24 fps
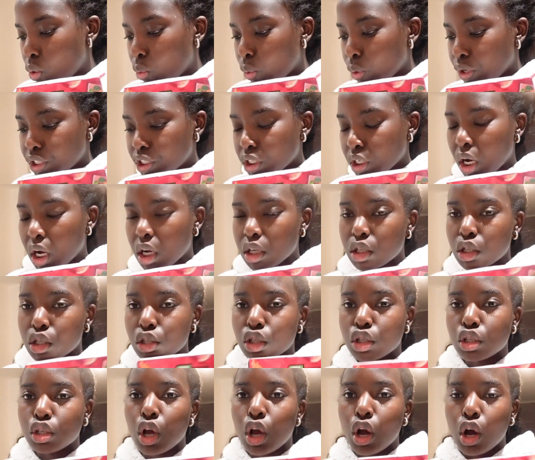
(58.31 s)
which are
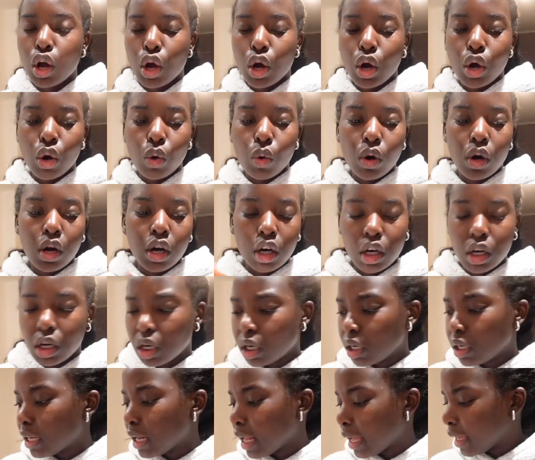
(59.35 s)
so good.